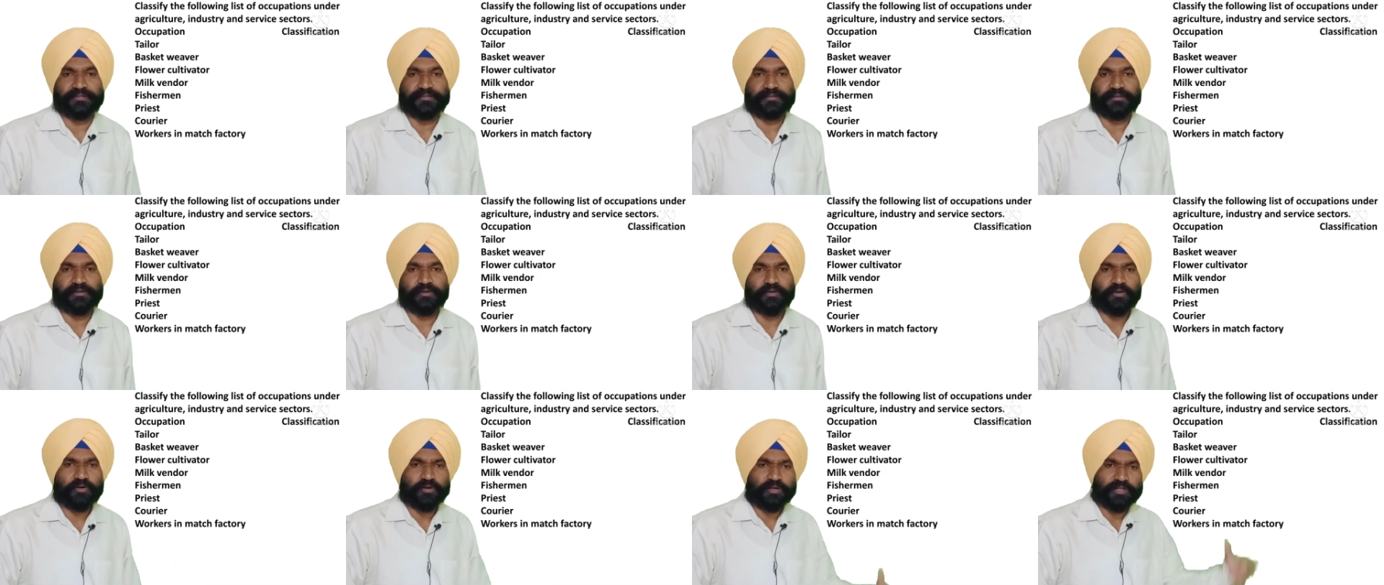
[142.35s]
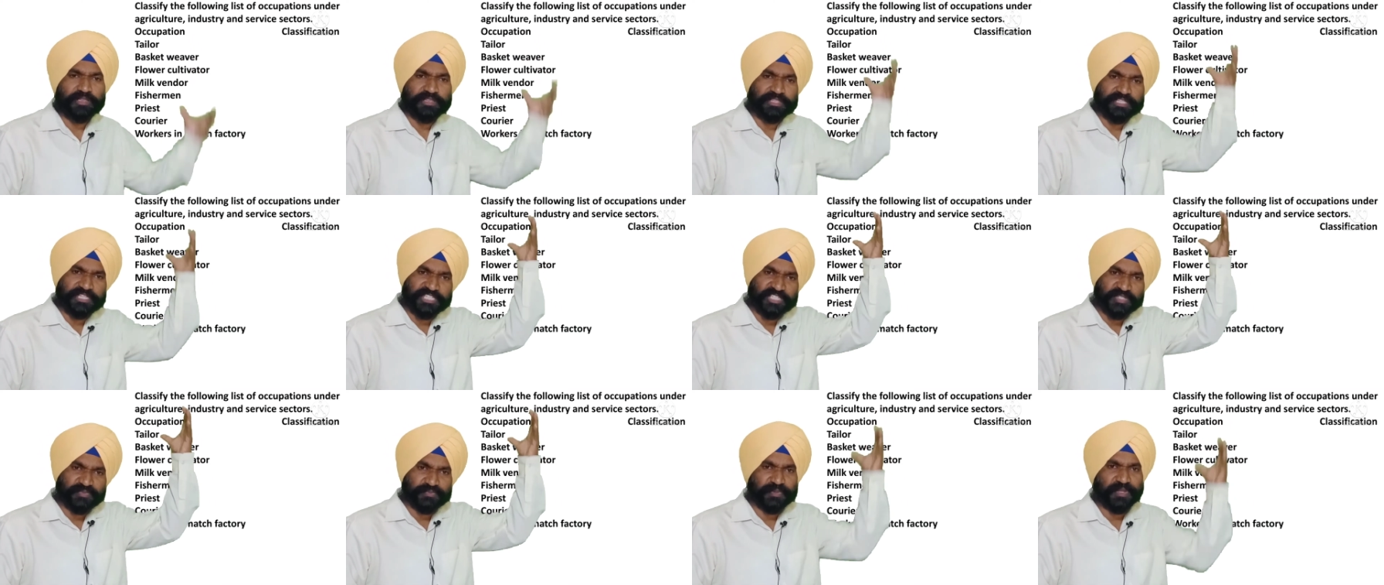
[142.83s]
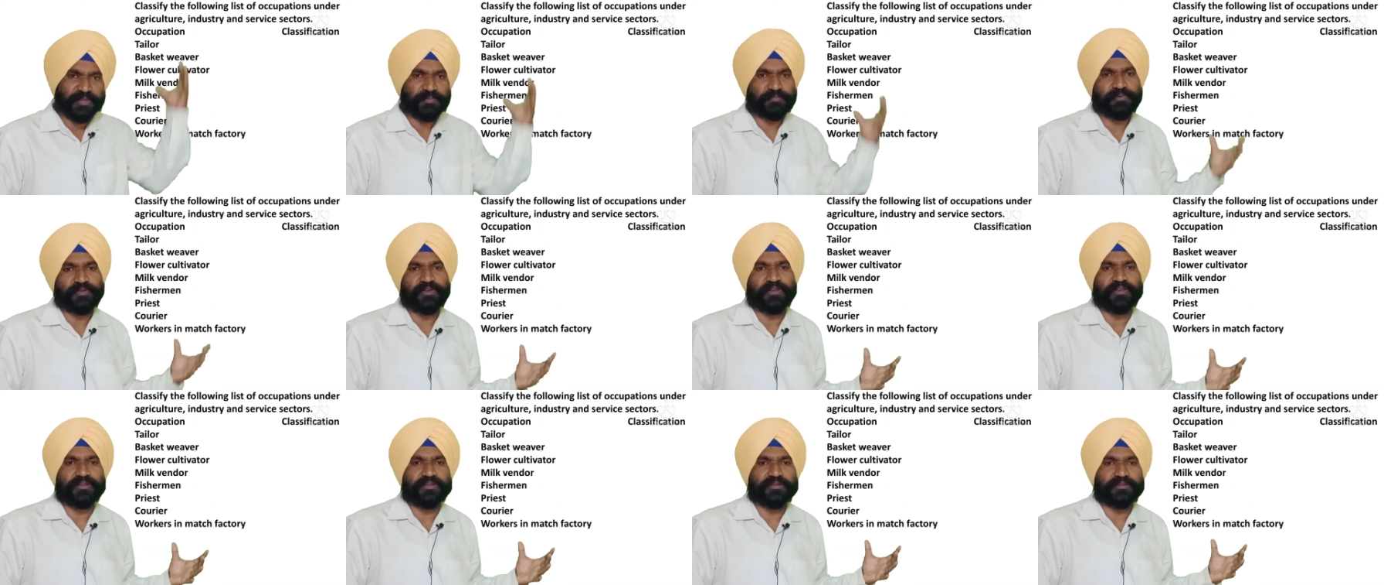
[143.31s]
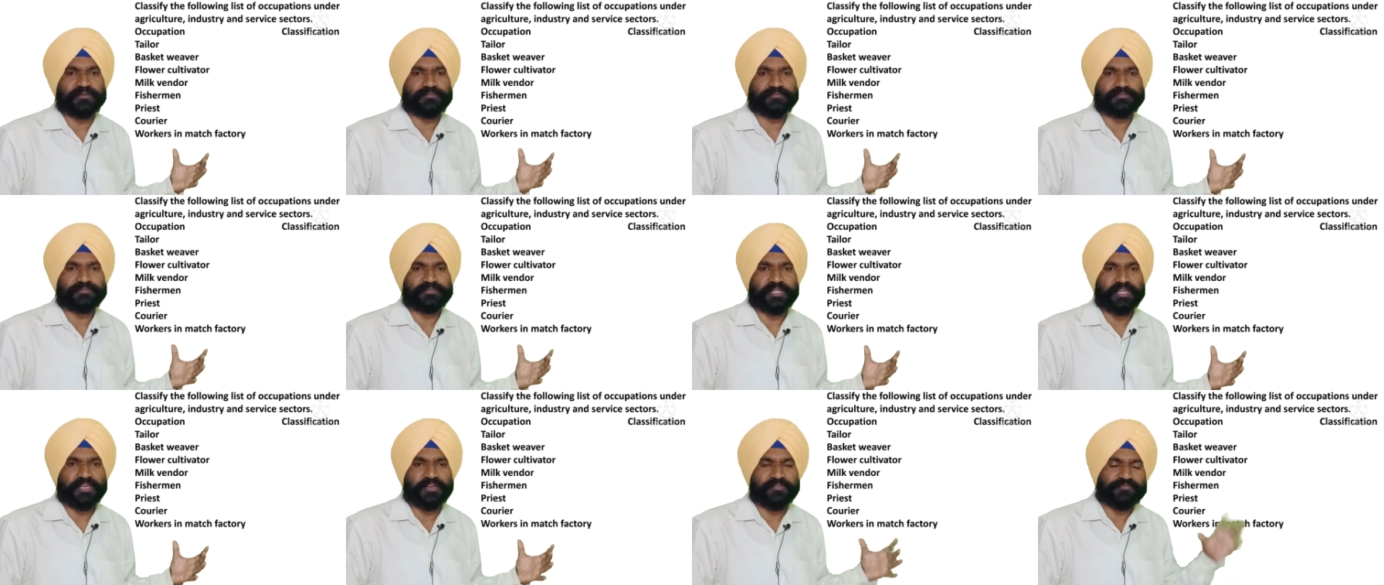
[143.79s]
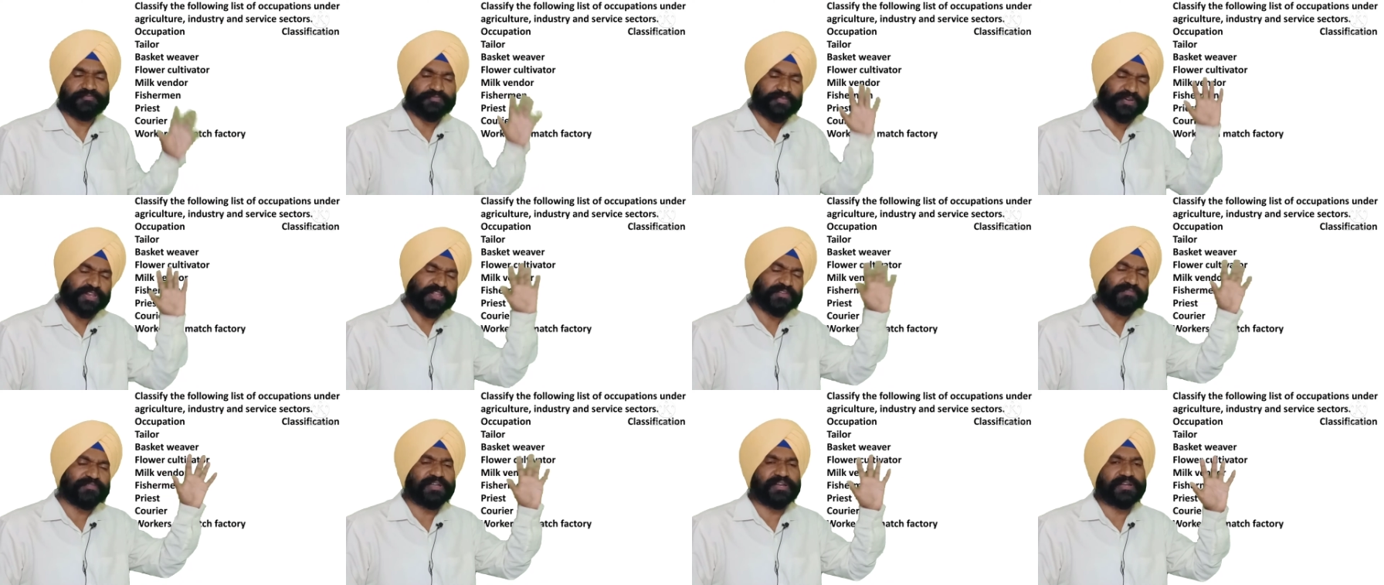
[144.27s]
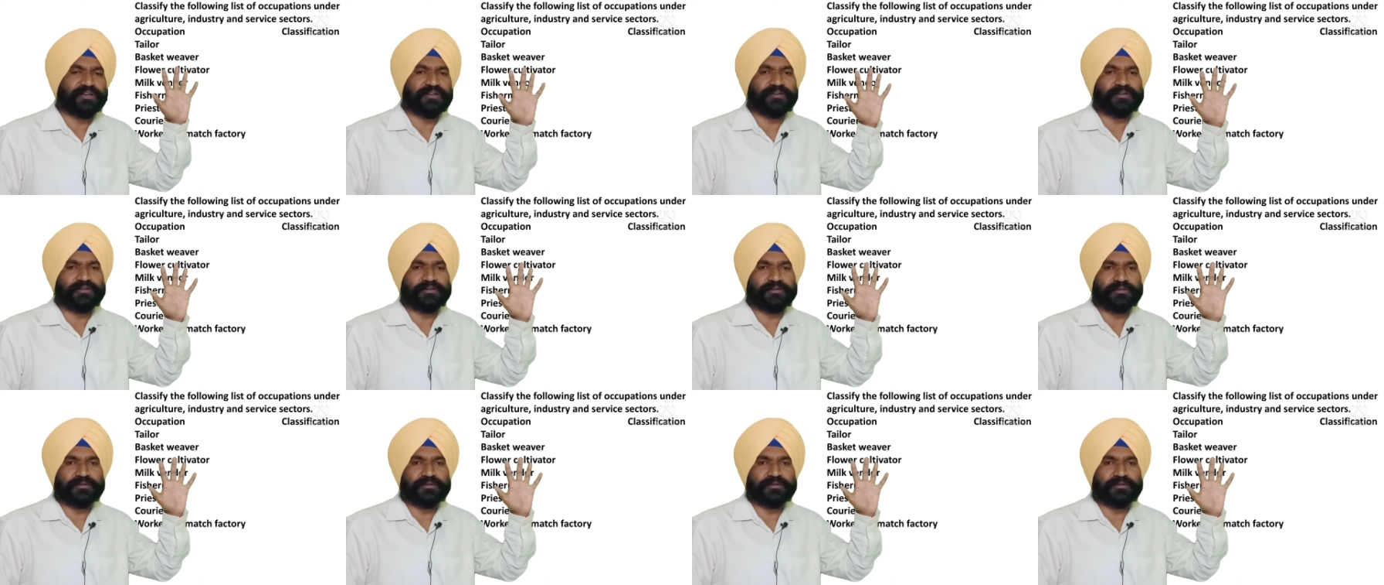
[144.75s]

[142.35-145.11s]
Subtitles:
All these people, everyone